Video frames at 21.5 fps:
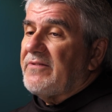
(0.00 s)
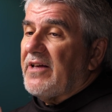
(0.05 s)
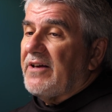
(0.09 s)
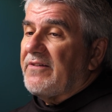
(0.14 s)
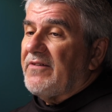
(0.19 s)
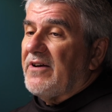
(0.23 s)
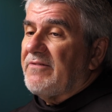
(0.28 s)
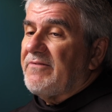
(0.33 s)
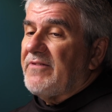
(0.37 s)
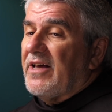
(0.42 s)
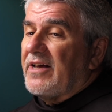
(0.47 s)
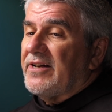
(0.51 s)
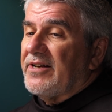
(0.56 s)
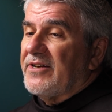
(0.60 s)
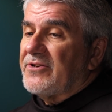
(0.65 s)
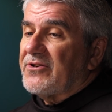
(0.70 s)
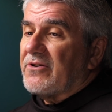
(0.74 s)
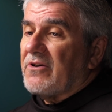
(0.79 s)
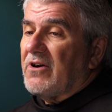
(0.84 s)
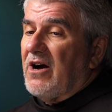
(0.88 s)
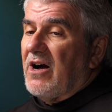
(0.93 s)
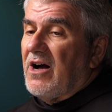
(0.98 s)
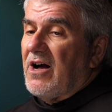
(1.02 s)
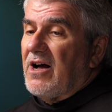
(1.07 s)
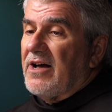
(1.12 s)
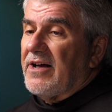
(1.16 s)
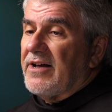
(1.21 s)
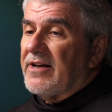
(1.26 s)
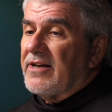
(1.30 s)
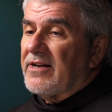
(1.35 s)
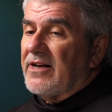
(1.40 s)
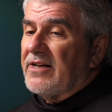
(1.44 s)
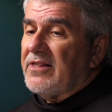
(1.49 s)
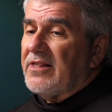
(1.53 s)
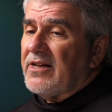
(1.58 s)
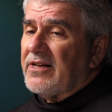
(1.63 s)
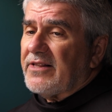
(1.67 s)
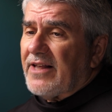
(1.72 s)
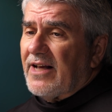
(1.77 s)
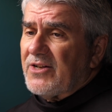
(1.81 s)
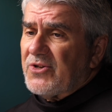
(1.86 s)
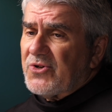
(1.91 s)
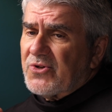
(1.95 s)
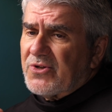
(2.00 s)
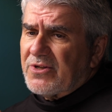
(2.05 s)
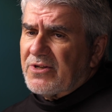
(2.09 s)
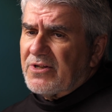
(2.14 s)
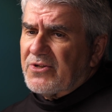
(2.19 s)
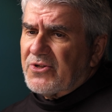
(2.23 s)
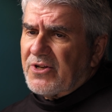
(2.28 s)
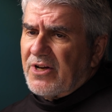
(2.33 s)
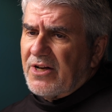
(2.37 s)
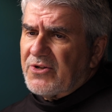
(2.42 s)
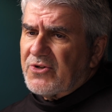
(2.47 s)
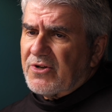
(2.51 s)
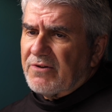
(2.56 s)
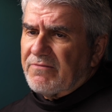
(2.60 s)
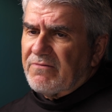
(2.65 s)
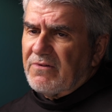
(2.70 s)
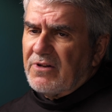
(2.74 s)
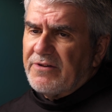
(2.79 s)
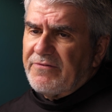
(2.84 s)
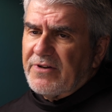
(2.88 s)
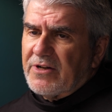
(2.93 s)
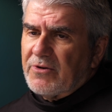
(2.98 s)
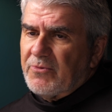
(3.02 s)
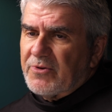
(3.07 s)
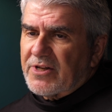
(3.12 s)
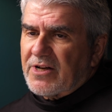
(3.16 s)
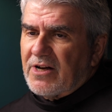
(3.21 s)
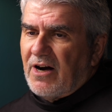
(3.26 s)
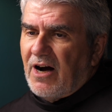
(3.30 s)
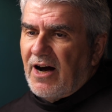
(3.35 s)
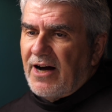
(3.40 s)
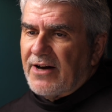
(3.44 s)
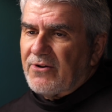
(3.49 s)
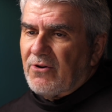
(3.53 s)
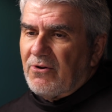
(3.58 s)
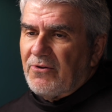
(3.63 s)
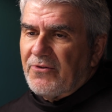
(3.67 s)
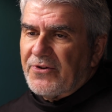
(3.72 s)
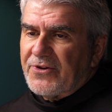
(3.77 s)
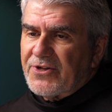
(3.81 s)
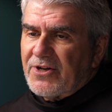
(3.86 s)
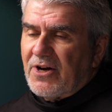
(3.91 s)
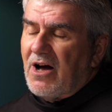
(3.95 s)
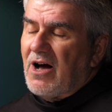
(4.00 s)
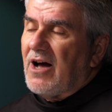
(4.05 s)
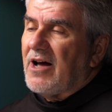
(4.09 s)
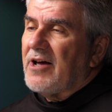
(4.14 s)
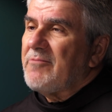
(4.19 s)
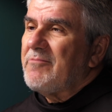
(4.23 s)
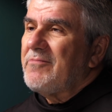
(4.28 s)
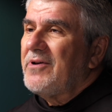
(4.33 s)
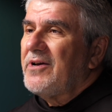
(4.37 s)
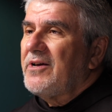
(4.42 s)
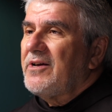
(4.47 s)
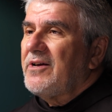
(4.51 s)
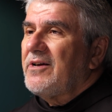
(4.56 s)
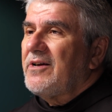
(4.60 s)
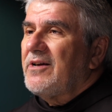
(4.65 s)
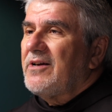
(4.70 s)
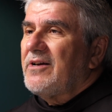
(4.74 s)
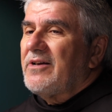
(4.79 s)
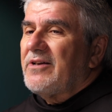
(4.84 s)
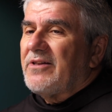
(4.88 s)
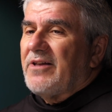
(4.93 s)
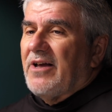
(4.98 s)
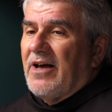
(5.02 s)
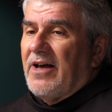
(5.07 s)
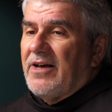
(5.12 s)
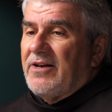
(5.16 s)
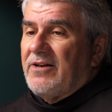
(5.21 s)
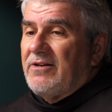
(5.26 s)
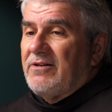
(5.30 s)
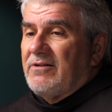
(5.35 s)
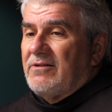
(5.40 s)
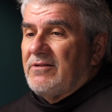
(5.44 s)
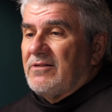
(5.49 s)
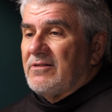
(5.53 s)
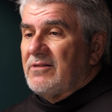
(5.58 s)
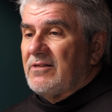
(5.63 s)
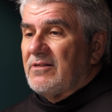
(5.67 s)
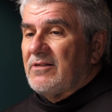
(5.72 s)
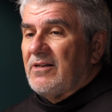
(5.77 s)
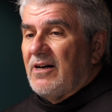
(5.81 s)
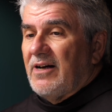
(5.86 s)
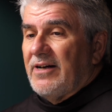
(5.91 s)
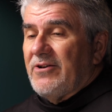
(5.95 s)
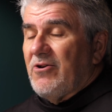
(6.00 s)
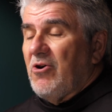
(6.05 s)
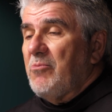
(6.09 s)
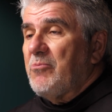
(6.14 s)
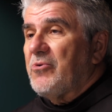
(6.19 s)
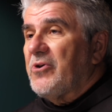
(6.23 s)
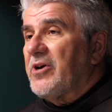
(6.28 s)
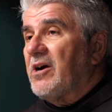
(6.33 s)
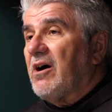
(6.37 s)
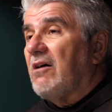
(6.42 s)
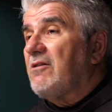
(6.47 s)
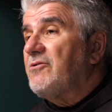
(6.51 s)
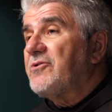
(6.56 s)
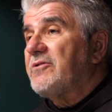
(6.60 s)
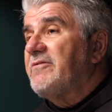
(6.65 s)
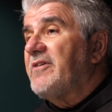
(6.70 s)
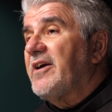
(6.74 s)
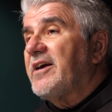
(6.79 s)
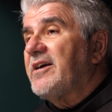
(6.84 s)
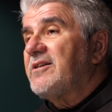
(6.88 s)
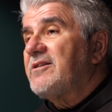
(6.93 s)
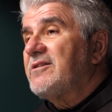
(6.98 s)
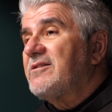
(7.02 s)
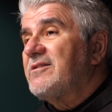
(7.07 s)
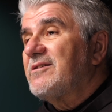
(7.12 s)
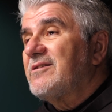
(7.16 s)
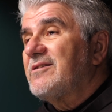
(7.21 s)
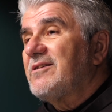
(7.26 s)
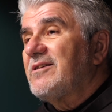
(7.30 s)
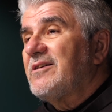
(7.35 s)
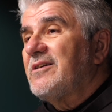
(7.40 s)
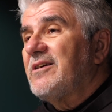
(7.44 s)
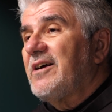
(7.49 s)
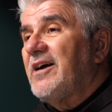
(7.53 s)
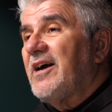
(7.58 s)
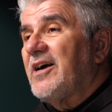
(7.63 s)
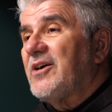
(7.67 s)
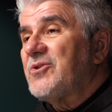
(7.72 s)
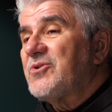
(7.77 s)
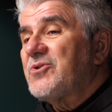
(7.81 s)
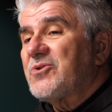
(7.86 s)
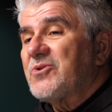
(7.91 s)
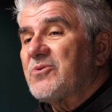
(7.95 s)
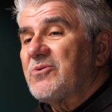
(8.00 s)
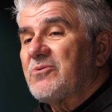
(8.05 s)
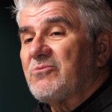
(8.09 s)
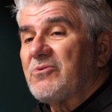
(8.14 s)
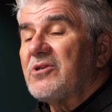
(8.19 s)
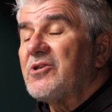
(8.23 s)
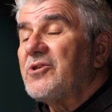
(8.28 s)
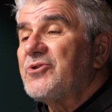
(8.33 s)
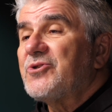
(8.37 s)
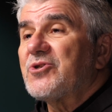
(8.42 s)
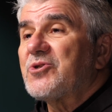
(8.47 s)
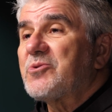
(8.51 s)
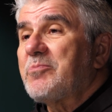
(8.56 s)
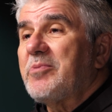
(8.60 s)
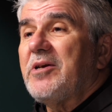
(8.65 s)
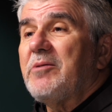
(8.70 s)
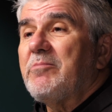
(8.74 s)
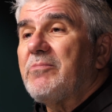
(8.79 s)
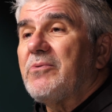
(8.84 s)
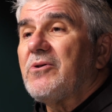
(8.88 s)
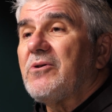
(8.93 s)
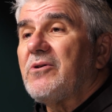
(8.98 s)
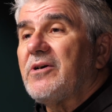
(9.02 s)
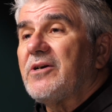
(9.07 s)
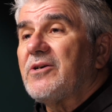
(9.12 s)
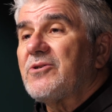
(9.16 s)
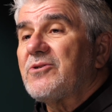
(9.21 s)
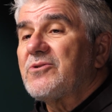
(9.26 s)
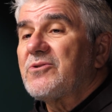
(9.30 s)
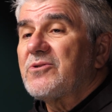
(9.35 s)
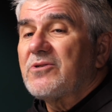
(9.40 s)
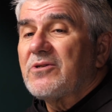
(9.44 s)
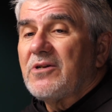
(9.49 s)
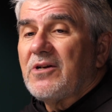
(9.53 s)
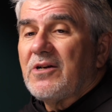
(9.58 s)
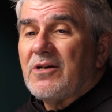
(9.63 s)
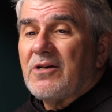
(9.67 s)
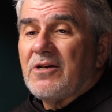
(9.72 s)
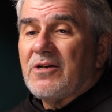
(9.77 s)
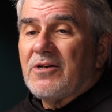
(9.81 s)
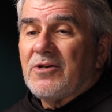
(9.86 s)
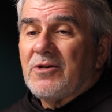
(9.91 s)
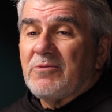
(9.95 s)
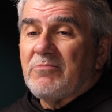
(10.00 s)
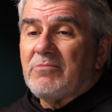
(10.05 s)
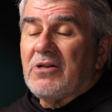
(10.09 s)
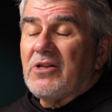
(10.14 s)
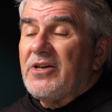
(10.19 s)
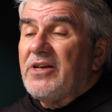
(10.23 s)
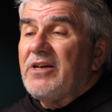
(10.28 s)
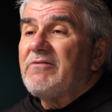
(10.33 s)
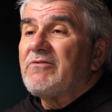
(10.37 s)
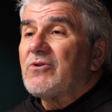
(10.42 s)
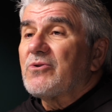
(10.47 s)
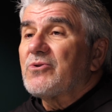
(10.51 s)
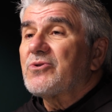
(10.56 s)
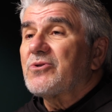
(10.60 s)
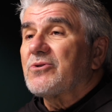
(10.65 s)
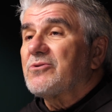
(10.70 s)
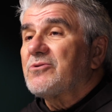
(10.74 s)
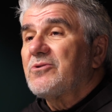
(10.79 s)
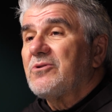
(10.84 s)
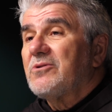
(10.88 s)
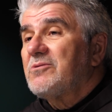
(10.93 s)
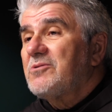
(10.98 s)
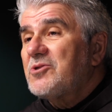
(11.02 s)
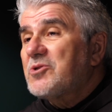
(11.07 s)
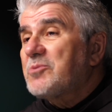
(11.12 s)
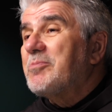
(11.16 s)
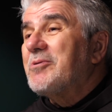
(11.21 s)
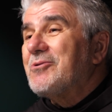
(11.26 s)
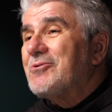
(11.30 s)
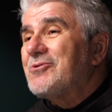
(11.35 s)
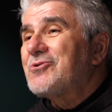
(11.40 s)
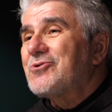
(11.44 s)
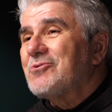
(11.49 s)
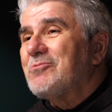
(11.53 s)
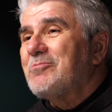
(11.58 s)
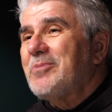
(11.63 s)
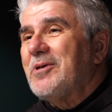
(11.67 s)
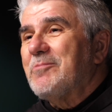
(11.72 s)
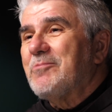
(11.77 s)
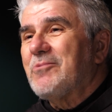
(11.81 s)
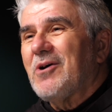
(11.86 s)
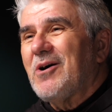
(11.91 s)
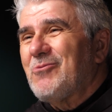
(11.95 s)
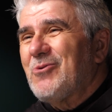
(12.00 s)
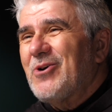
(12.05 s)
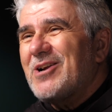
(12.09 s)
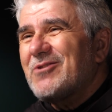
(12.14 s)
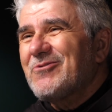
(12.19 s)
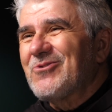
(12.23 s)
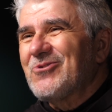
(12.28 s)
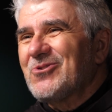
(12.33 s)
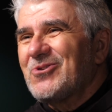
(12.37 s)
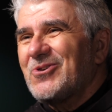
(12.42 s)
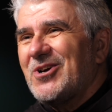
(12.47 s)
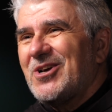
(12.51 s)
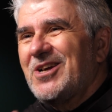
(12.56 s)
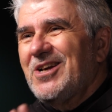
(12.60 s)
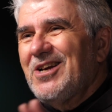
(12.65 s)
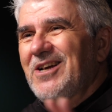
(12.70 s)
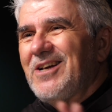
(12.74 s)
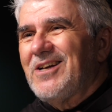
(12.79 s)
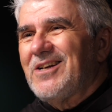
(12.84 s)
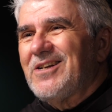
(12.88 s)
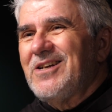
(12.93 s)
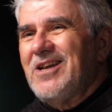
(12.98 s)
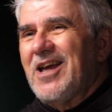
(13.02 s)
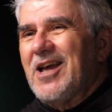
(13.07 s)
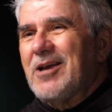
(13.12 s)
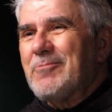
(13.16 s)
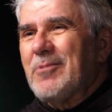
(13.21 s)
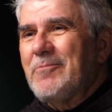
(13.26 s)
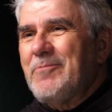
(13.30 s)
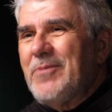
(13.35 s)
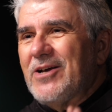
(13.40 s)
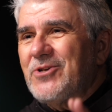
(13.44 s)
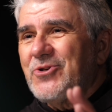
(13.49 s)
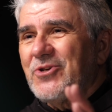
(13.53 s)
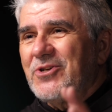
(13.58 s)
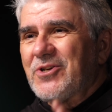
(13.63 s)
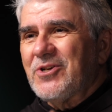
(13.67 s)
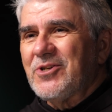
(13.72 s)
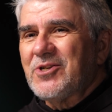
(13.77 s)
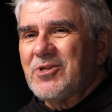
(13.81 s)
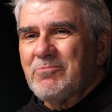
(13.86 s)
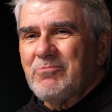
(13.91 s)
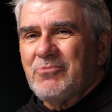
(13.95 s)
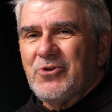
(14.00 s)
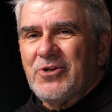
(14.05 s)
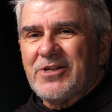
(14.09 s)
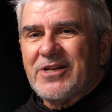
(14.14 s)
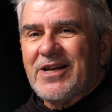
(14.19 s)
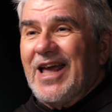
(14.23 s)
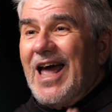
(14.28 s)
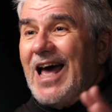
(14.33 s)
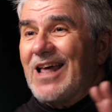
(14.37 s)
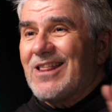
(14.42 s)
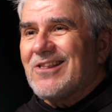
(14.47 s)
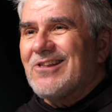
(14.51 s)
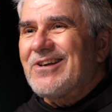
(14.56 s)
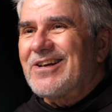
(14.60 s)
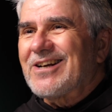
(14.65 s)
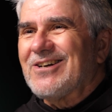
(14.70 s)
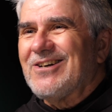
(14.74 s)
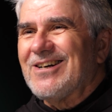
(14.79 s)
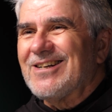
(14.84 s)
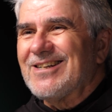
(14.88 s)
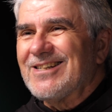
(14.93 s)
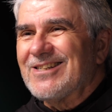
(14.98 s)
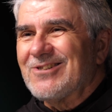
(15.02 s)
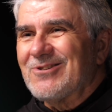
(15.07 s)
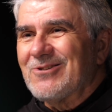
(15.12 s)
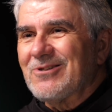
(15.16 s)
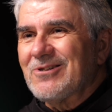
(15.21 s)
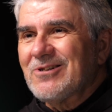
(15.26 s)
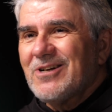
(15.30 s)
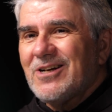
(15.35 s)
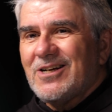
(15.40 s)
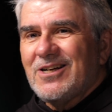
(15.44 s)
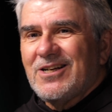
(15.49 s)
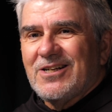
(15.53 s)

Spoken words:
of that inner eye, and I think that's the sense of living with God all the time that I hope we cultivate as religious people, as believers or spiritual people, whatever name. I'm hesitant to put Catholic on it or